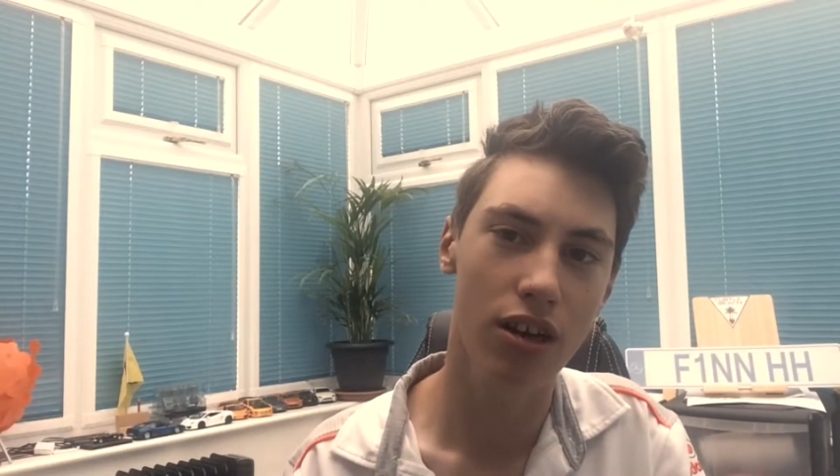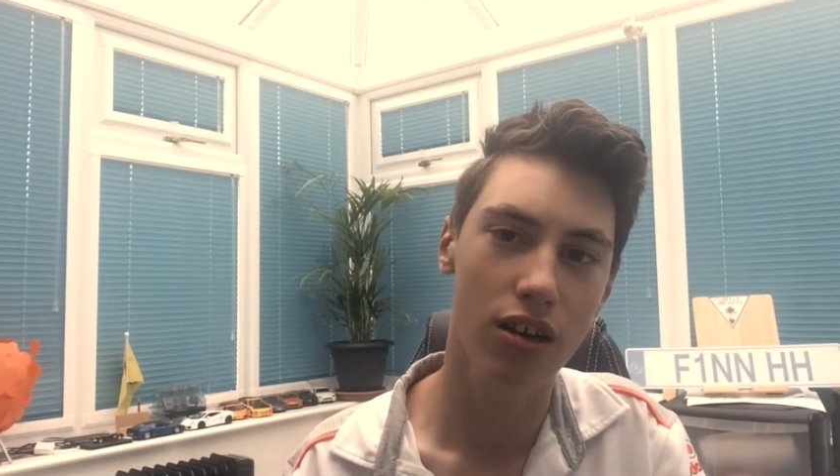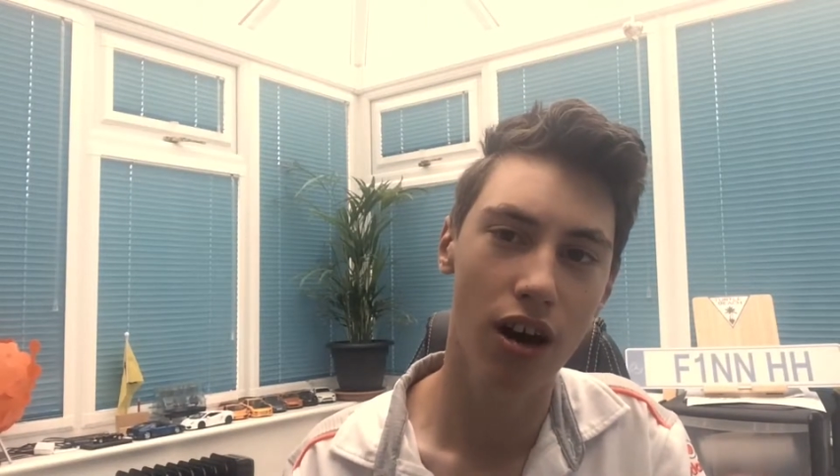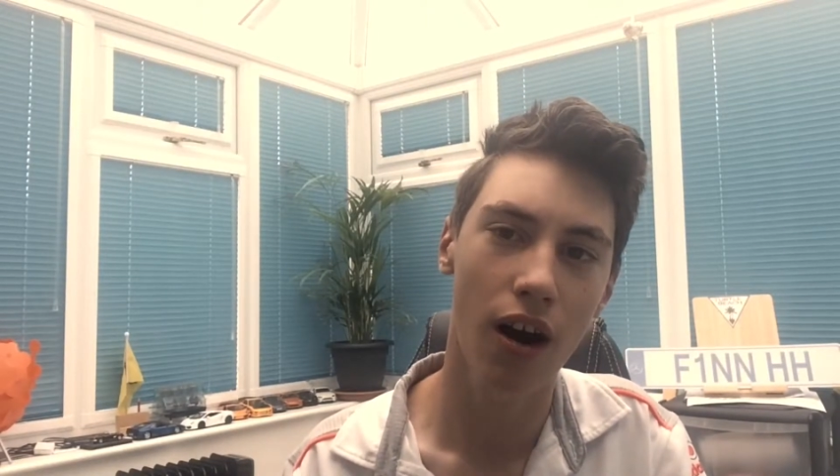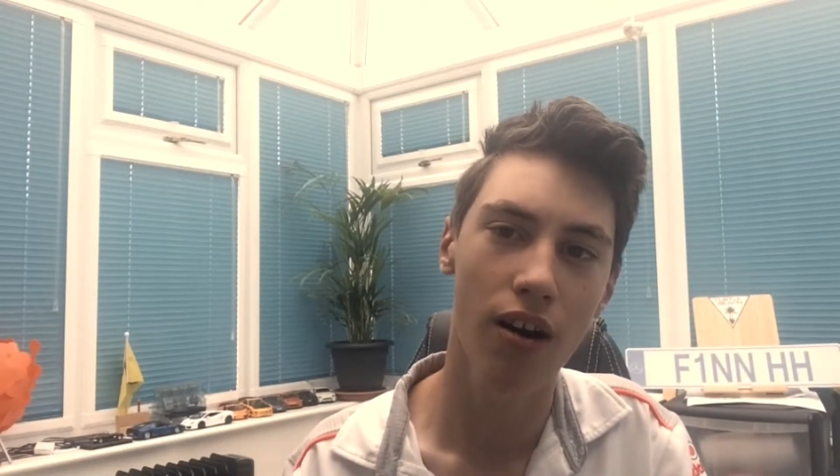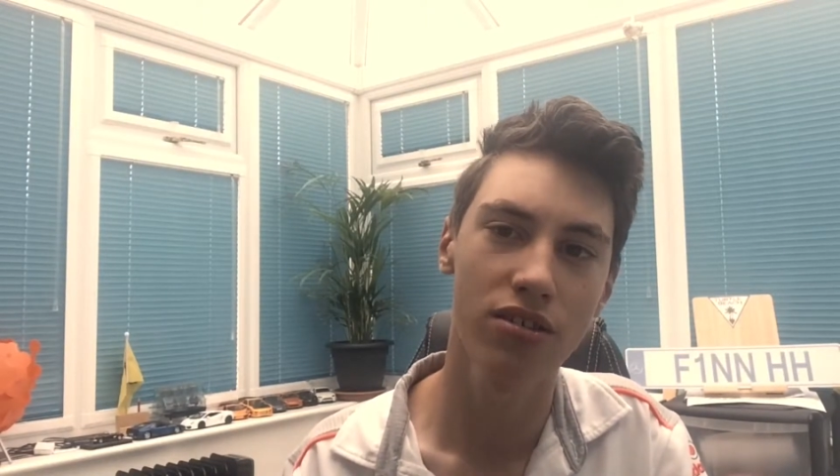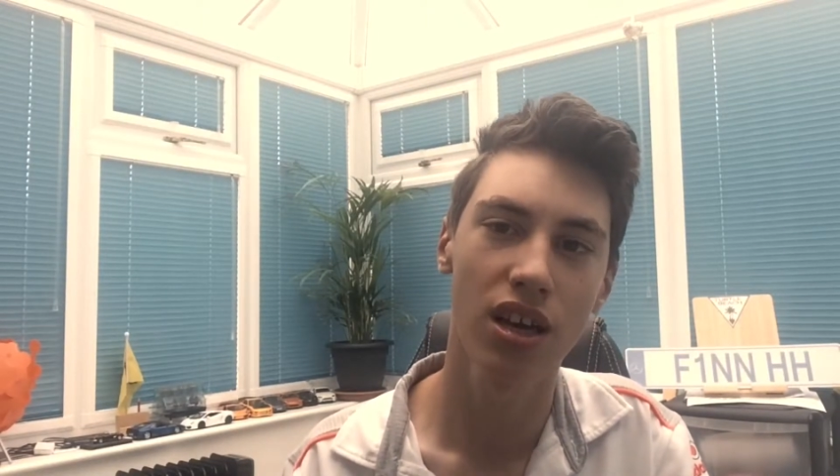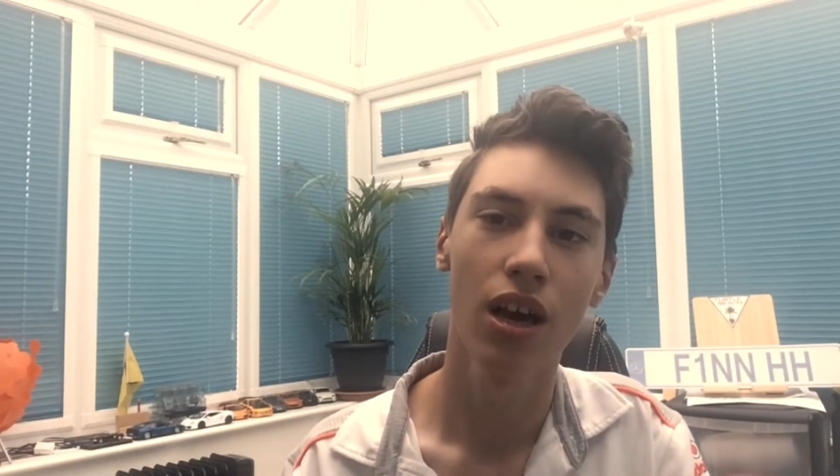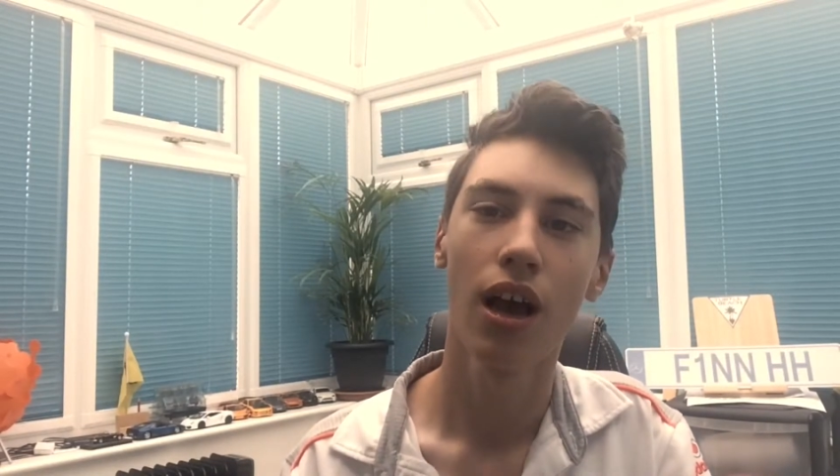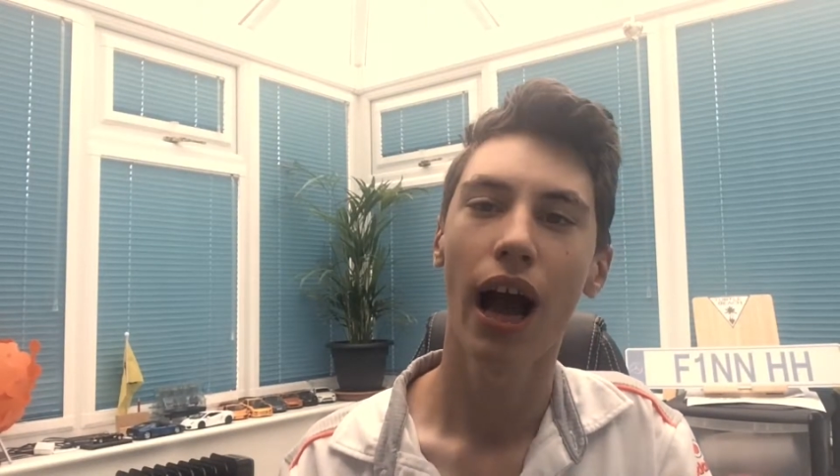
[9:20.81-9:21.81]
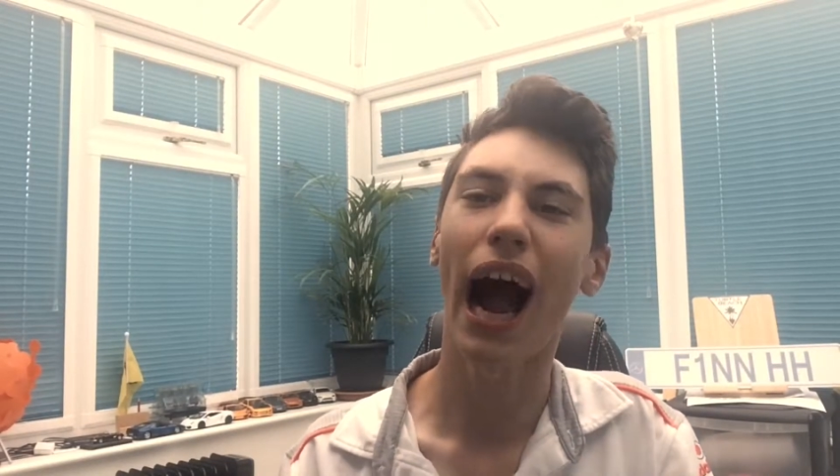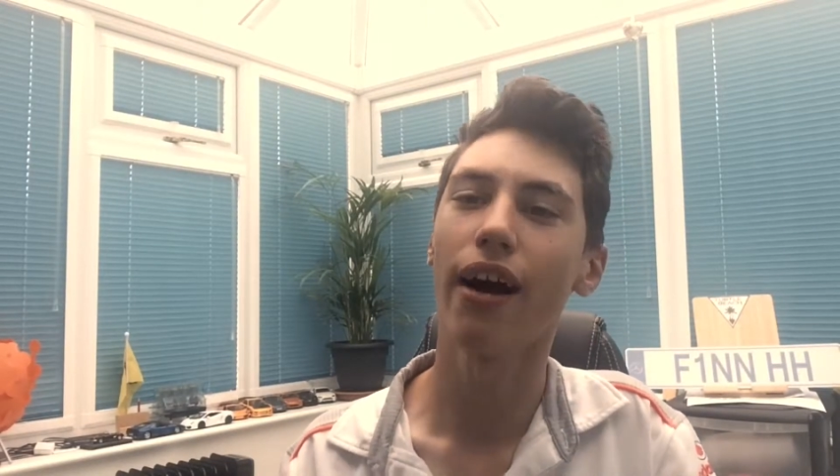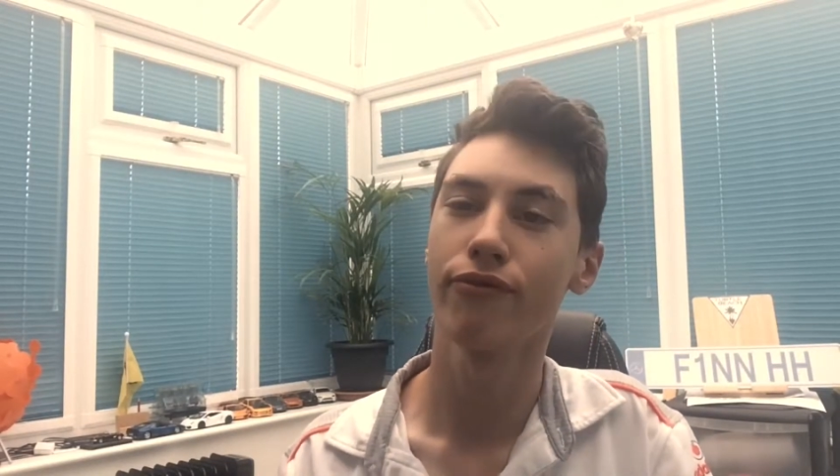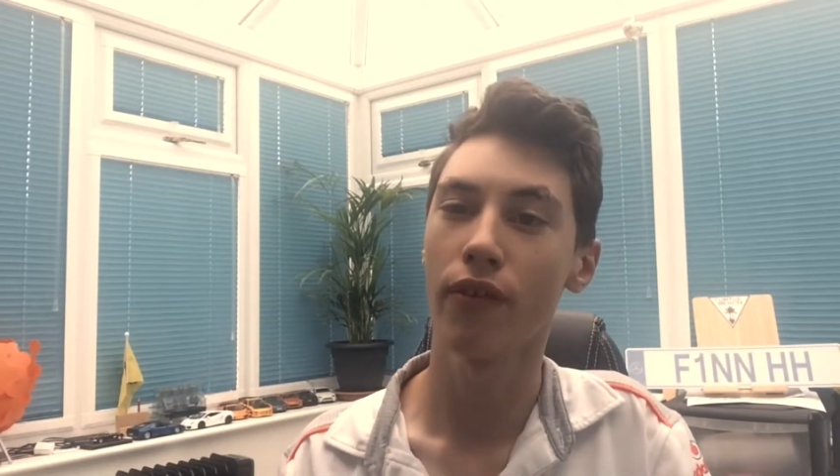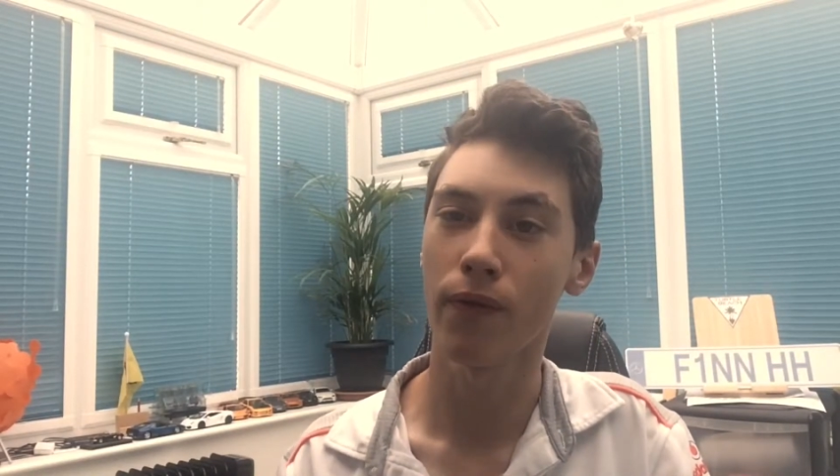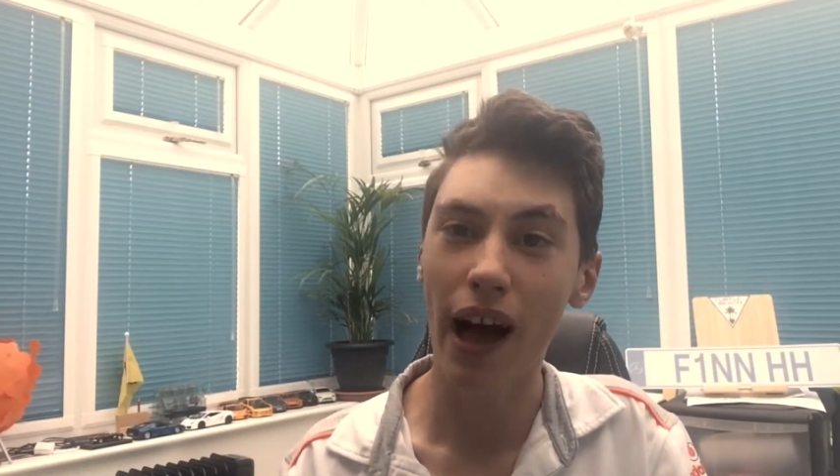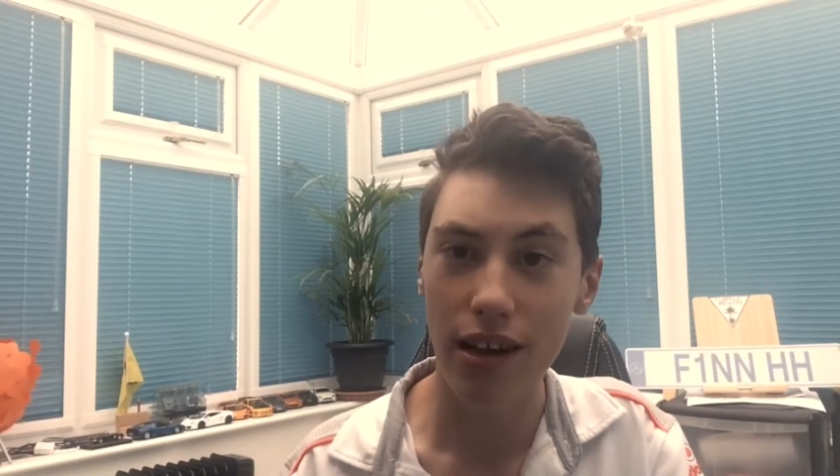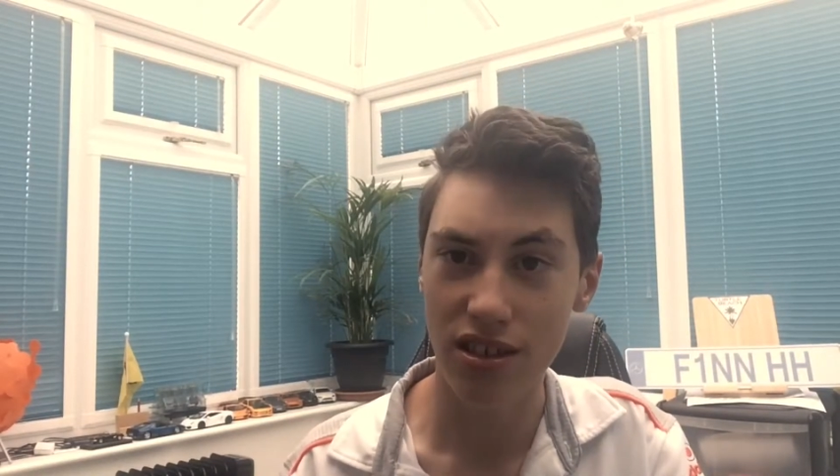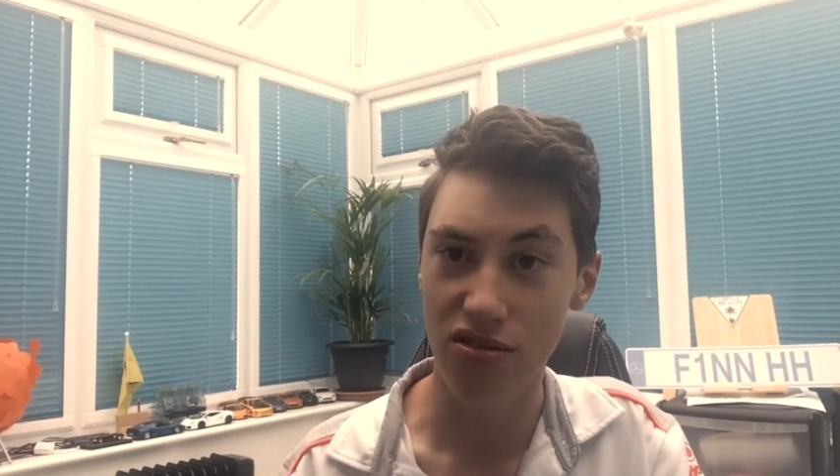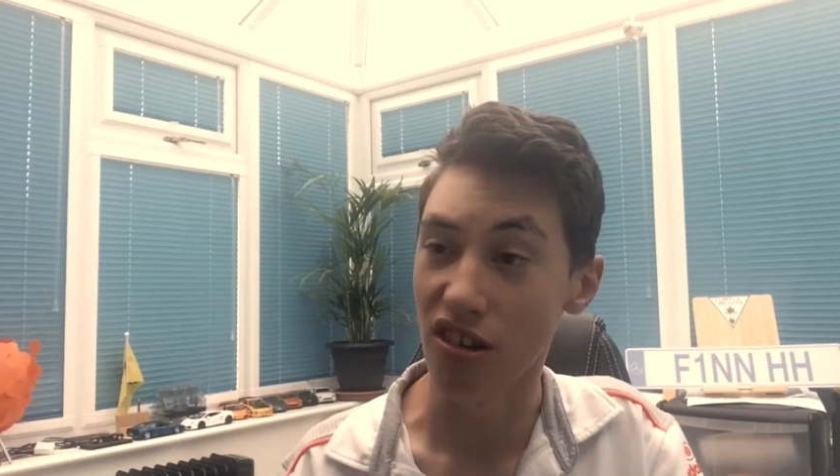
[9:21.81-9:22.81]
cars at the
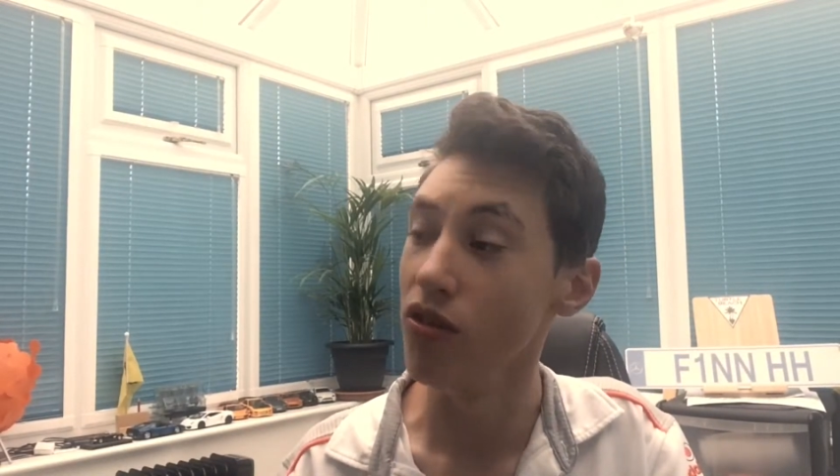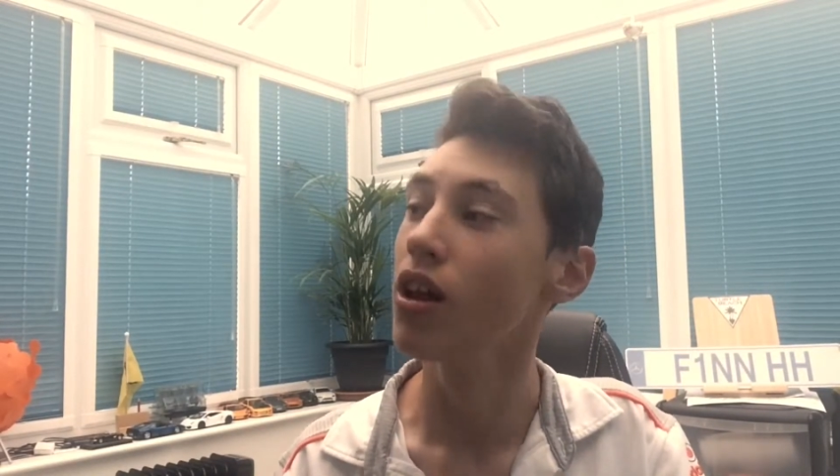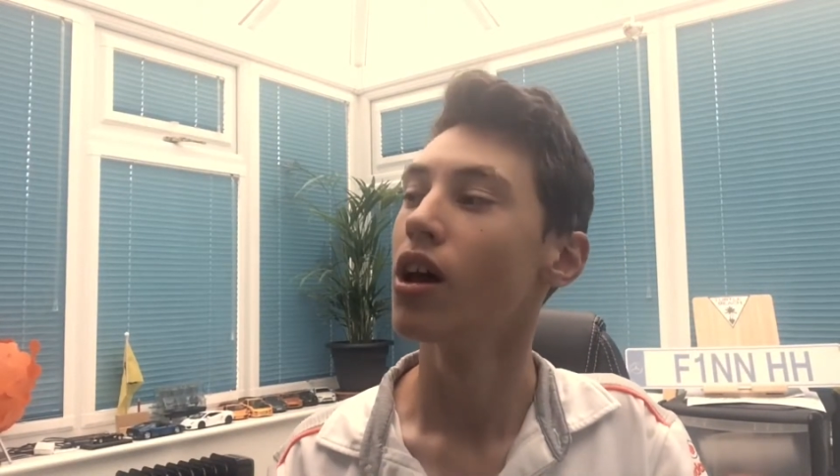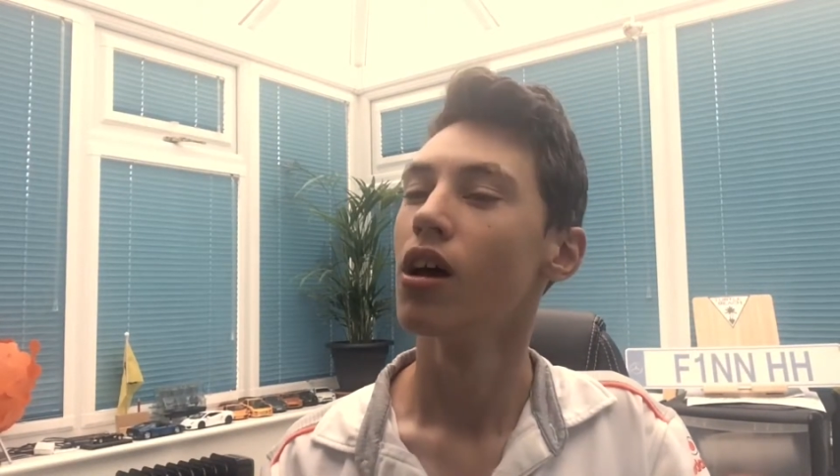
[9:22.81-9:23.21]
maximum,